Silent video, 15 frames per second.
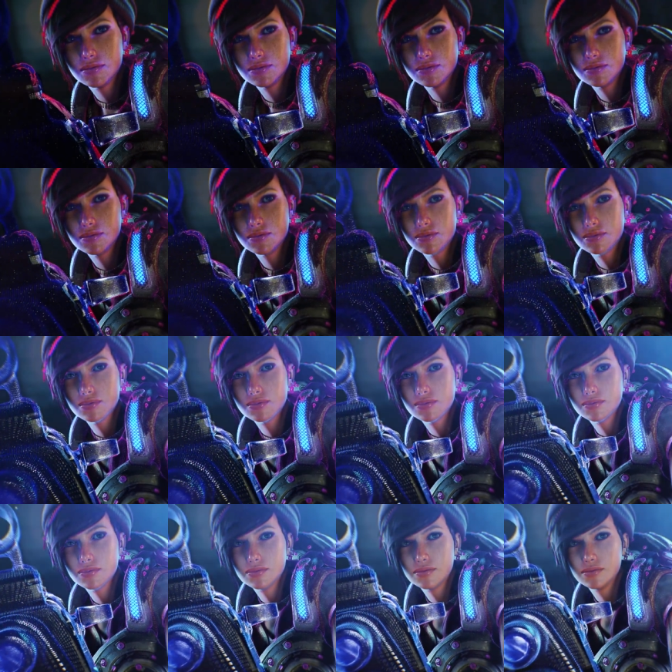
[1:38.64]
of Wars,
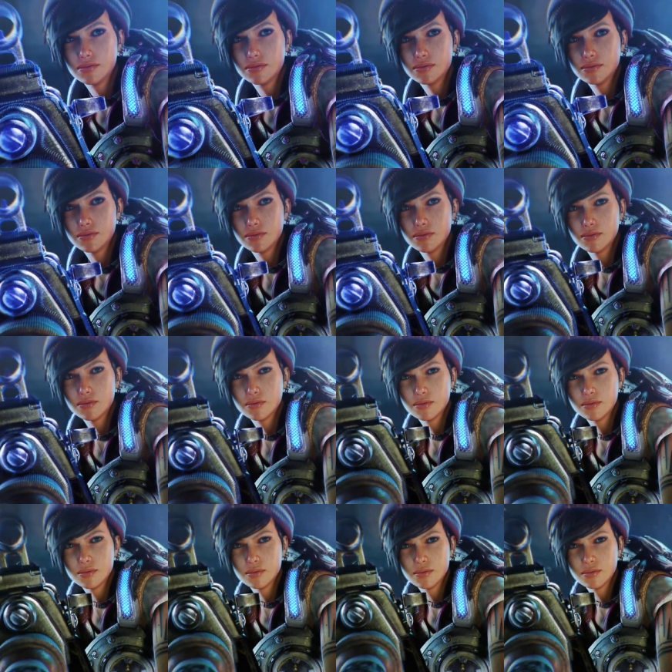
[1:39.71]
they're one hundred gig plus.